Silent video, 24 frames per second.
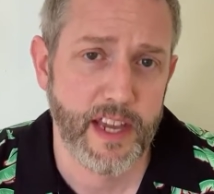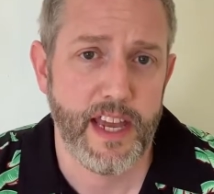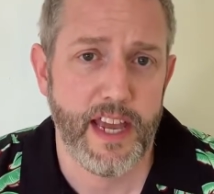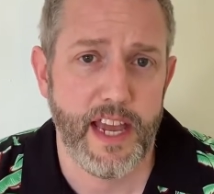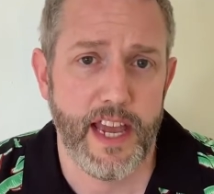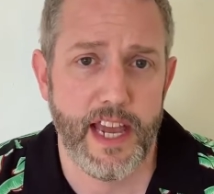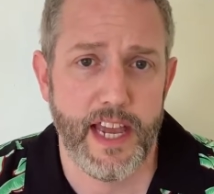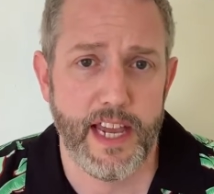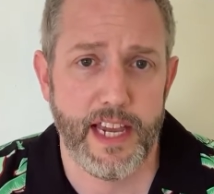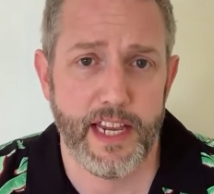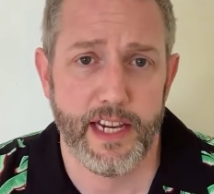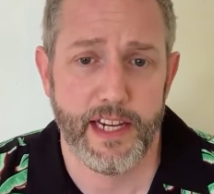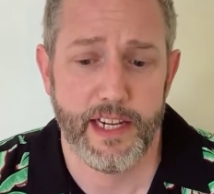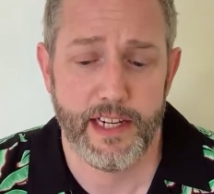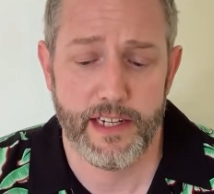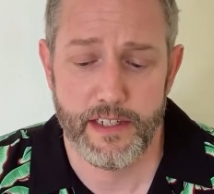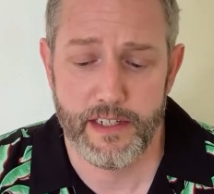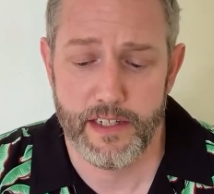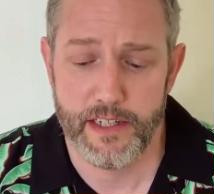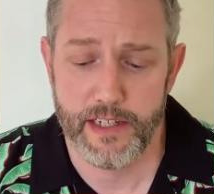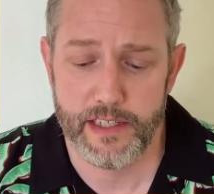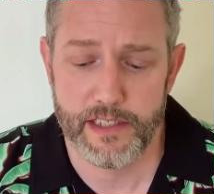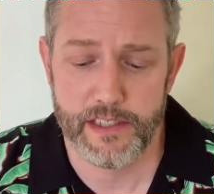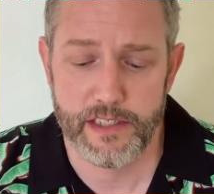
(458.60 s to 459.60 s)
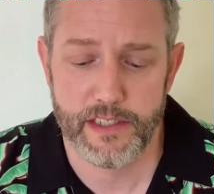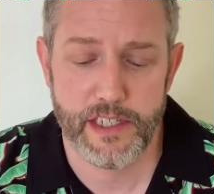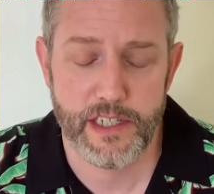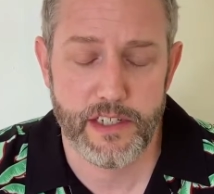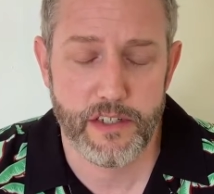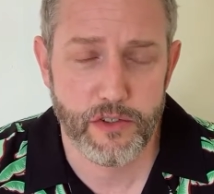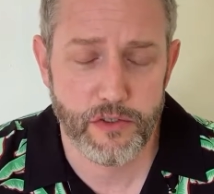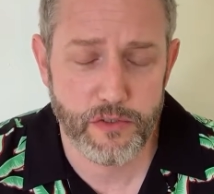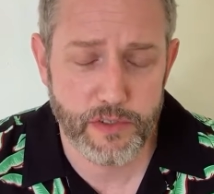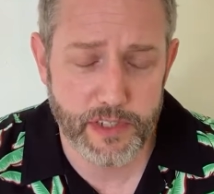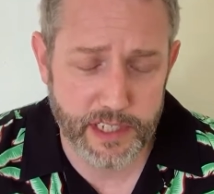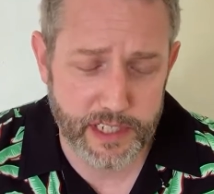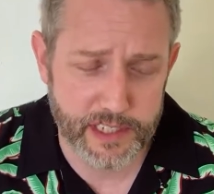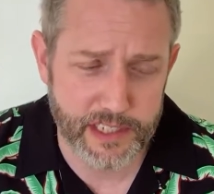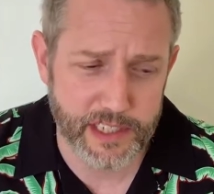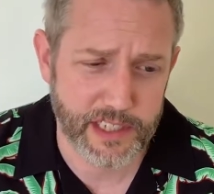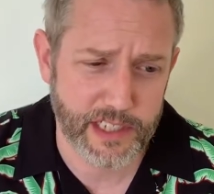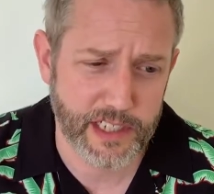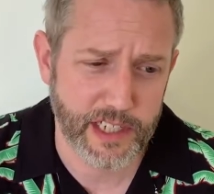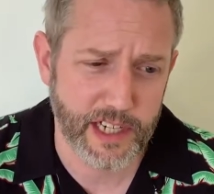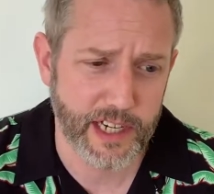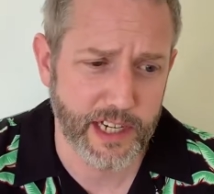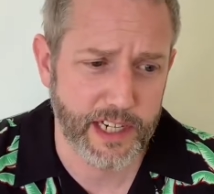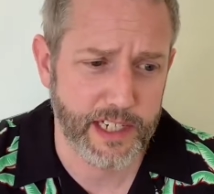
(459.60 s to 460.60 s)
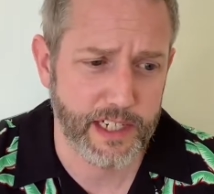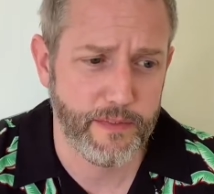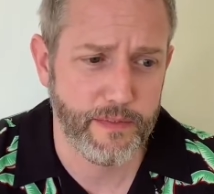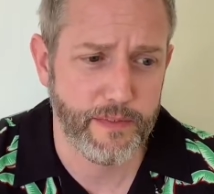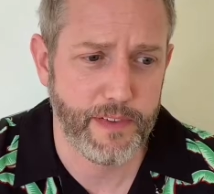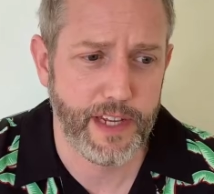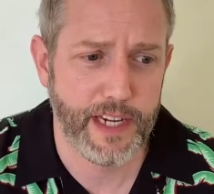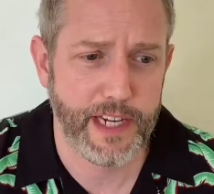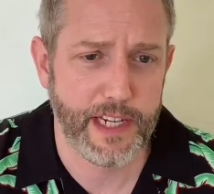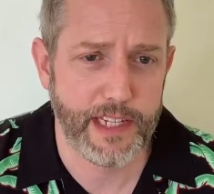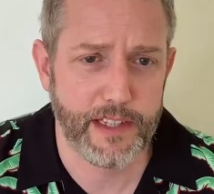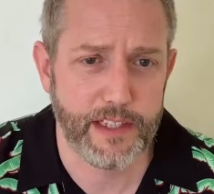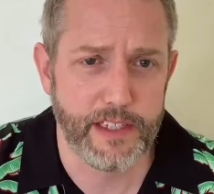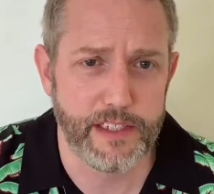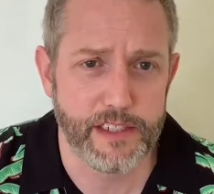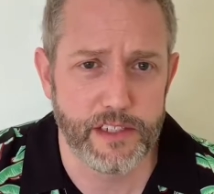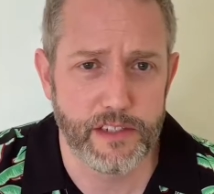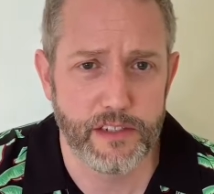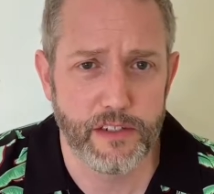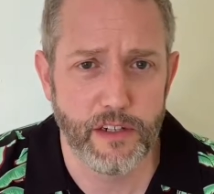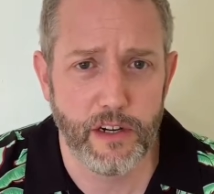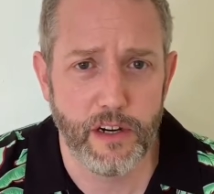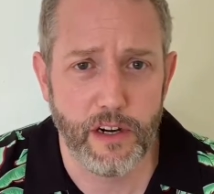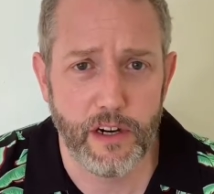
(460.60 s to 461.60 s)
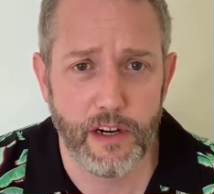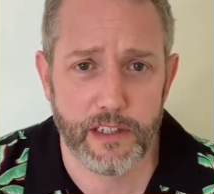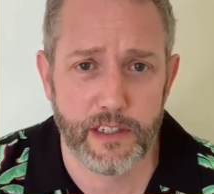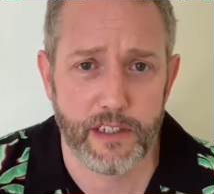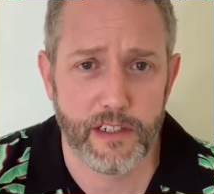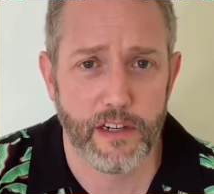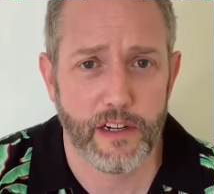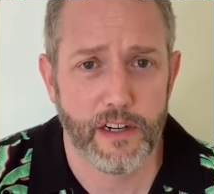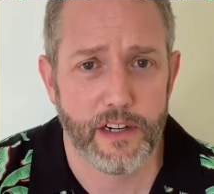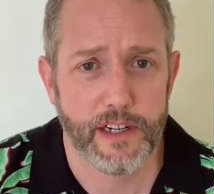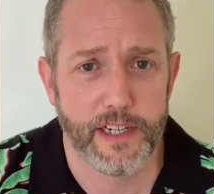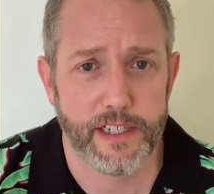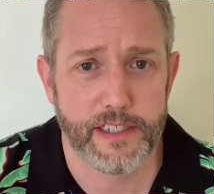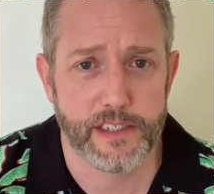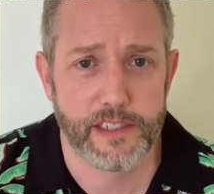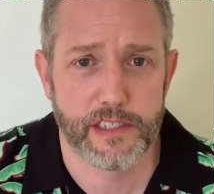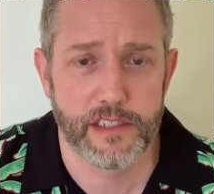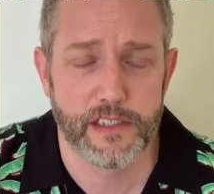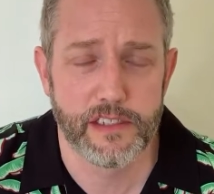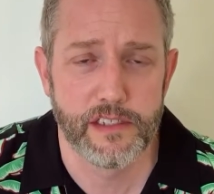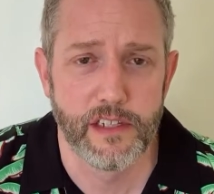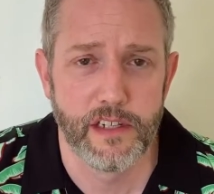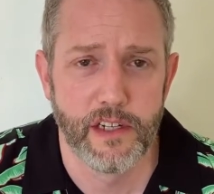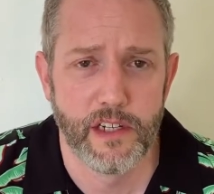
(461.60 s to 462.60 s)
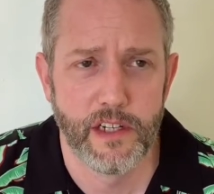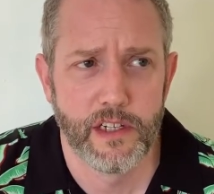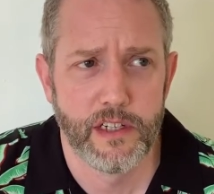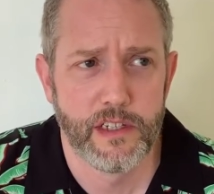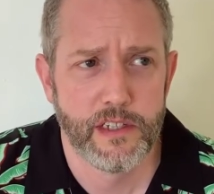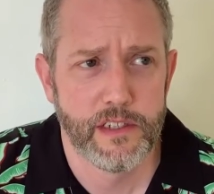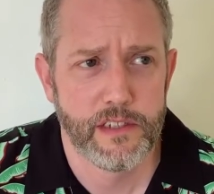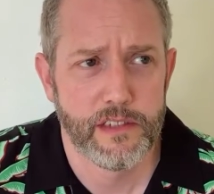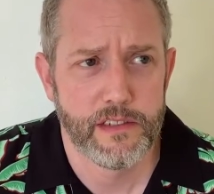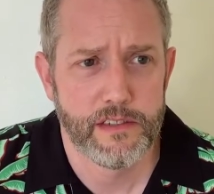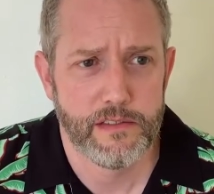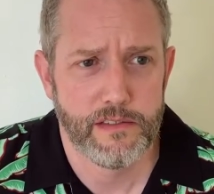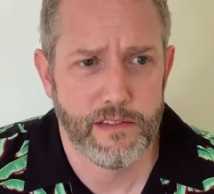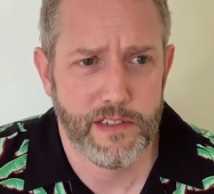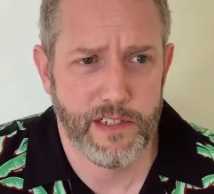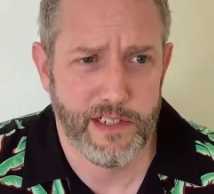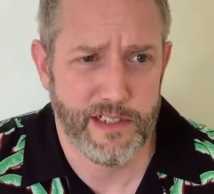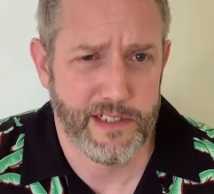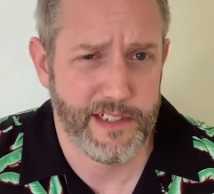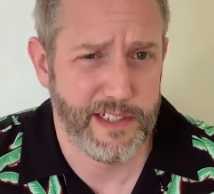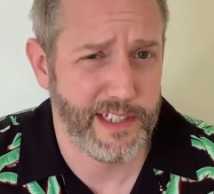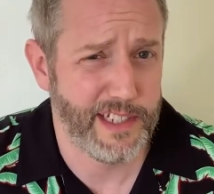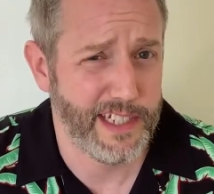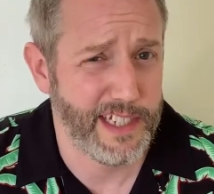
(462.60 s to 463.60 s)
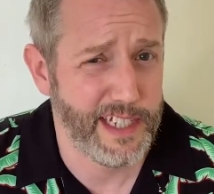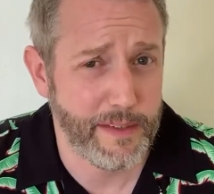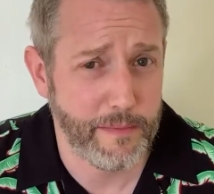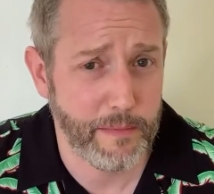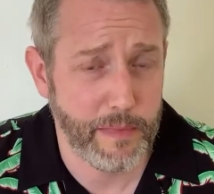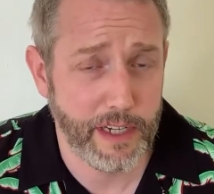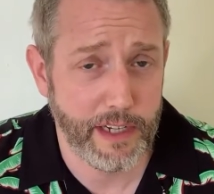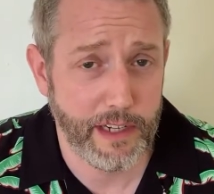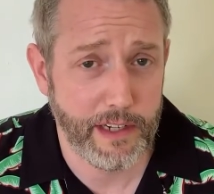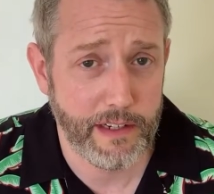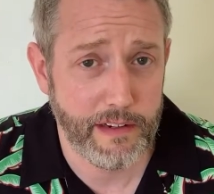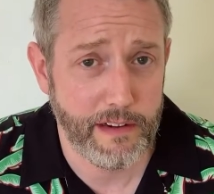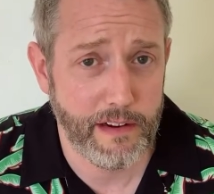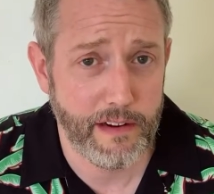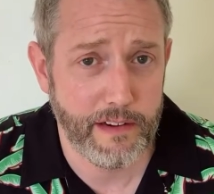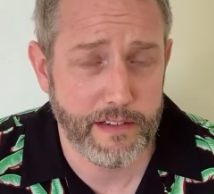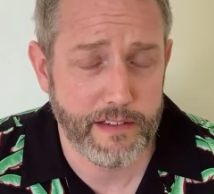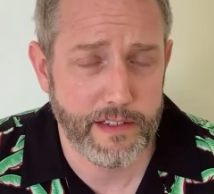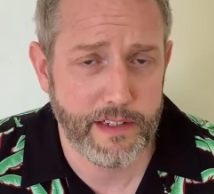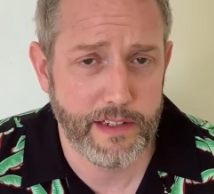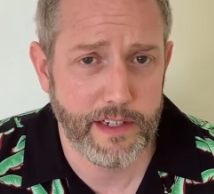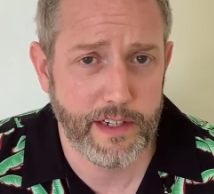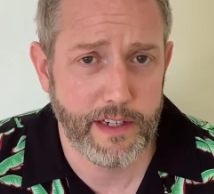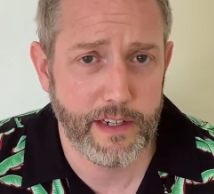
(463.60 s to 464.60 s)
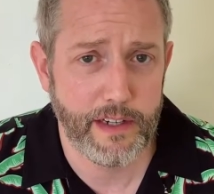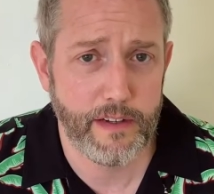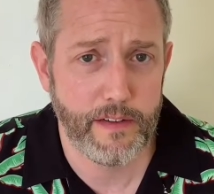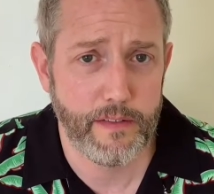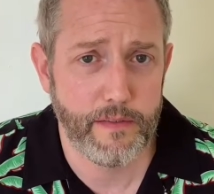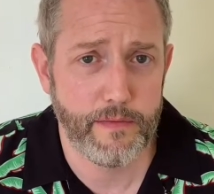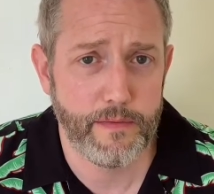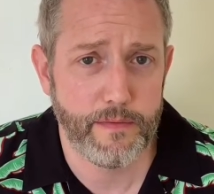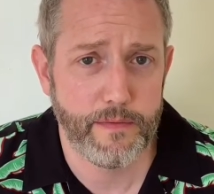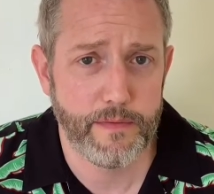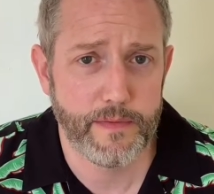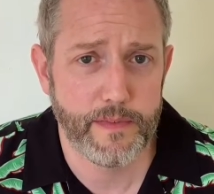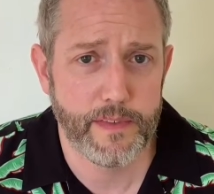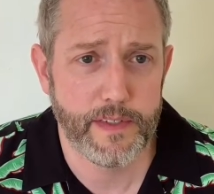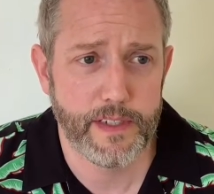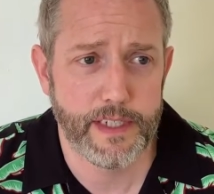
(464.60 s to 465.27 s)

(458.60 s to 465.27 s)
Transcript: And Citrine is kind of like this goddess, demon of